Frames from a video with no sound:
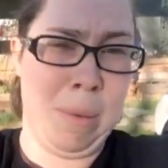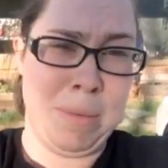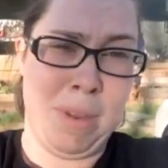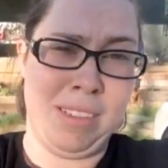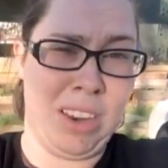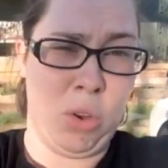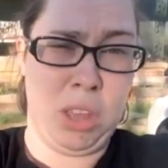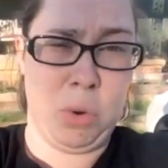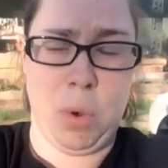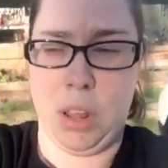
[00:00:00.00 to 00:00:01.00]
bobby pins, and I
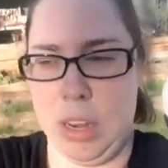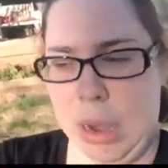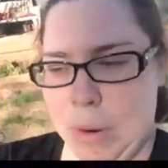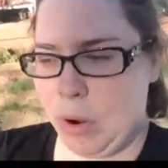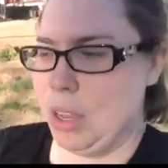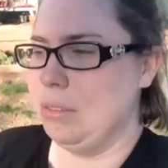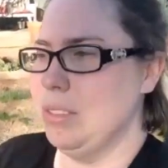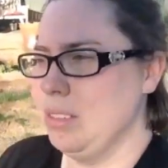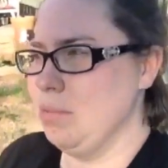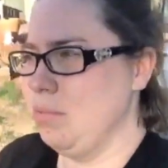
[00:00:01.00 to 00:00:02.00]
only had one, and I broke it.
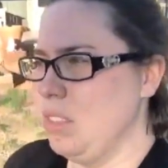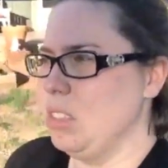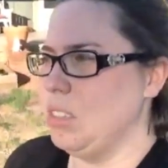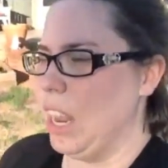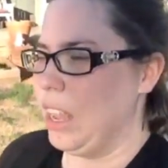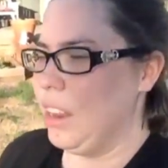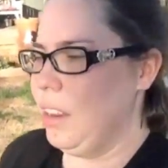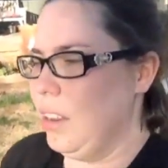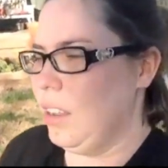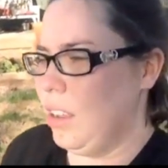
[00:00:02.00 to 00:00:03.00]
Dang it.
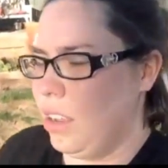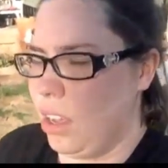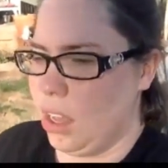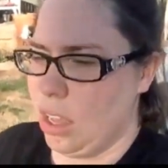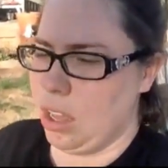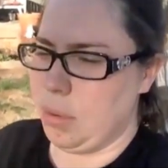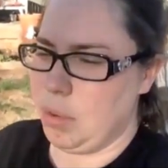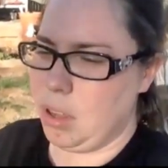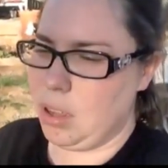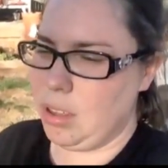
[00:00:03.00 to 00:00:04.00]

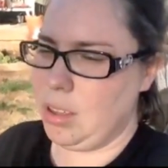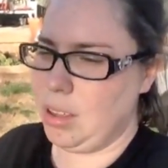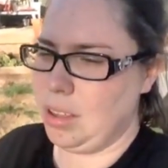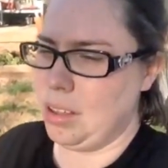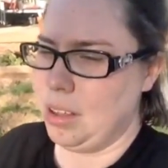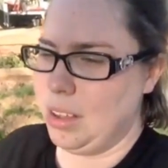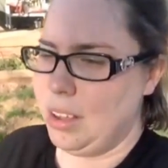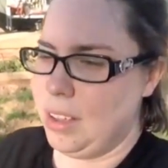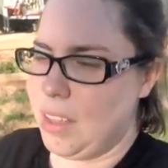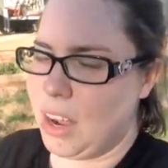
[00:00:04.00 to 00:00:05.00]
Then
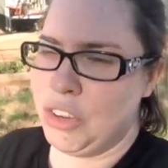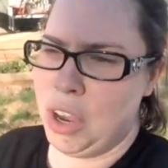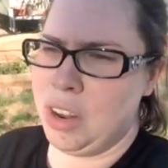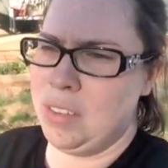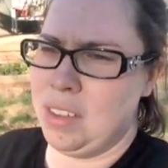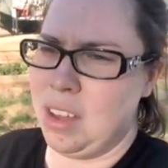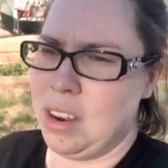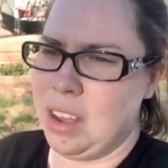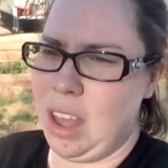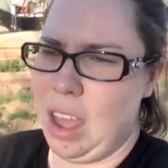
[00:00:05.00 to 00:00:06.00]
I tried
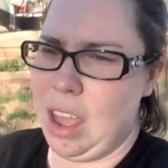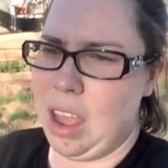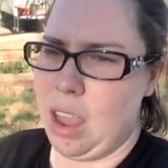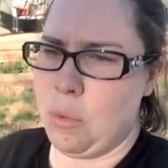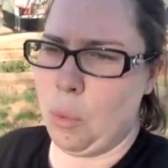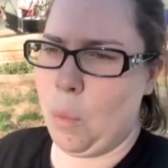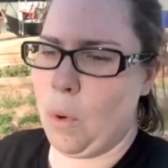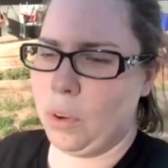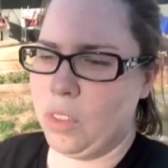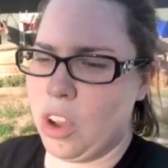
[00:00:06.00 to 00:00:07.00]
using a
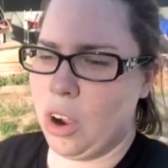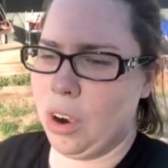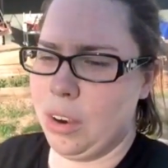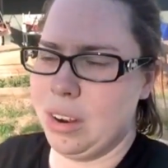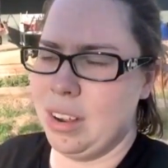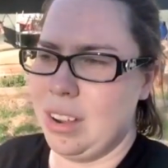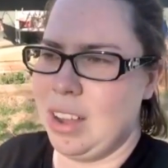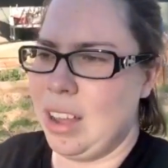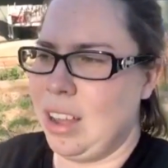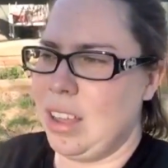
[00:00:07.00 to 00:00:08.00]
rewards card.
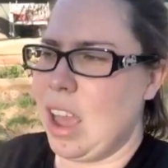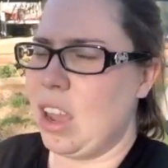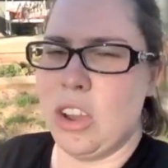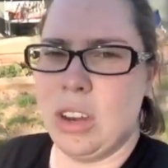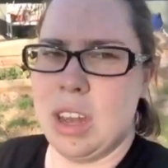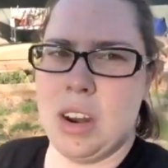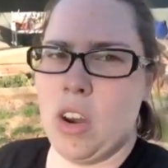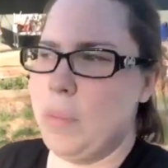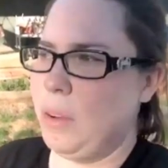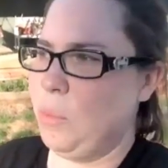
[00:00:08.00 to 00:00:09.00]
Yeah, I couldn't get it
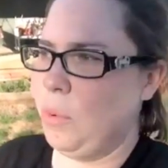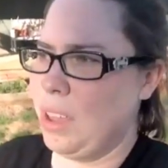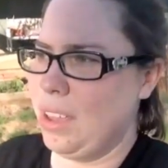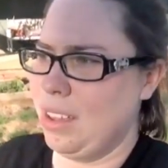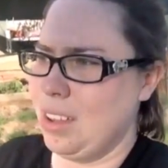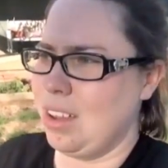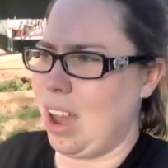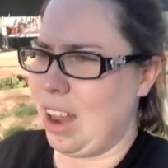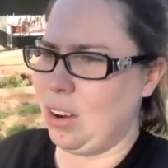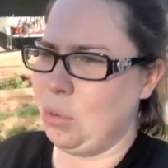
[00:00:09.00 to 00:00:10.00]
open.
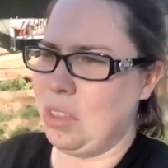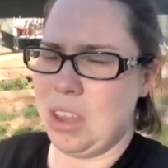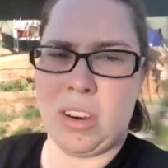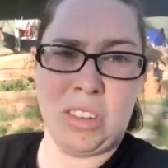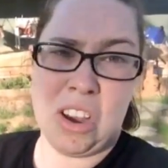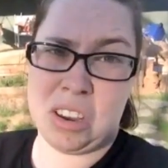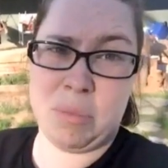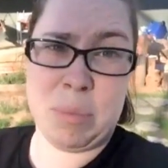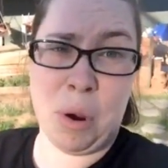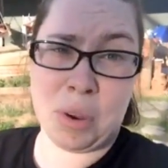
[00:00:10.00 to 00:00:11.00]
I don't think our lock
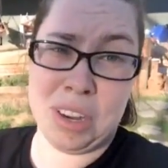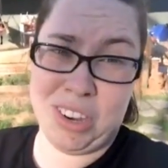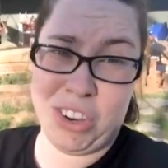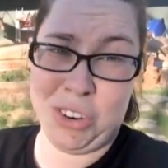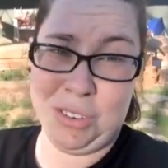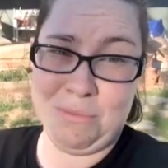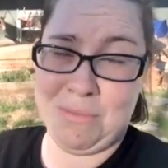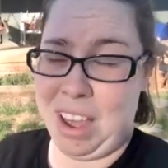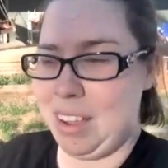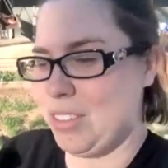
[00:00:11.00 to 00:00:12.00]
could be broken into.
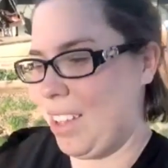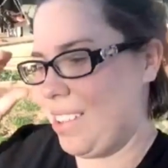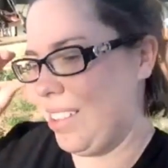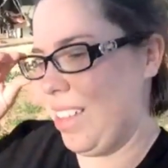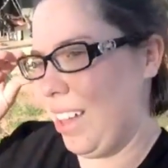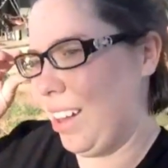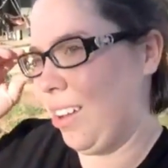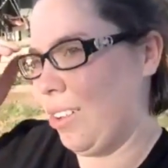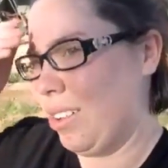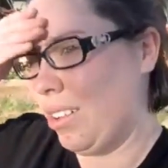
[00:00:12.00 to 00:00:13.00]
I have tested that
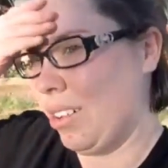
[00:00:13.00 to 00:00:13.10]
now.